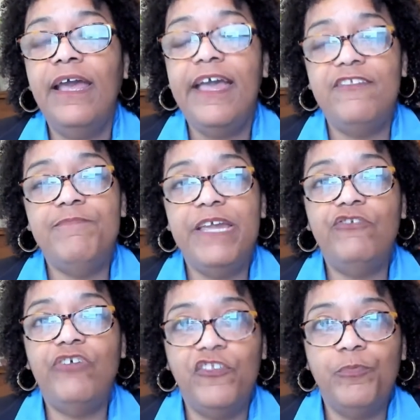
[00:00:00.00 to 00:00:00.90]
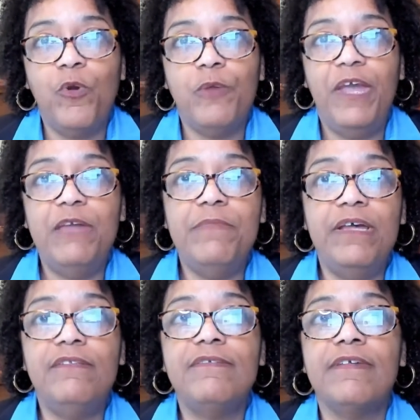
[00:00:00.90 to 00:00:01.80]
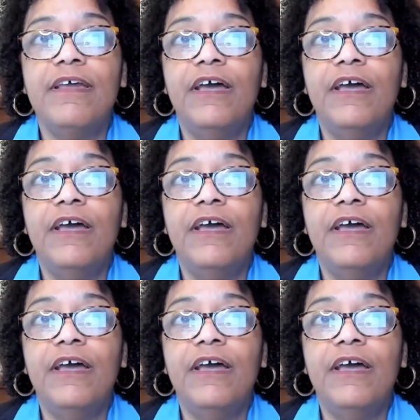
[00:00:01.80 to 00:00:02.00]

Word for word: has made child support payments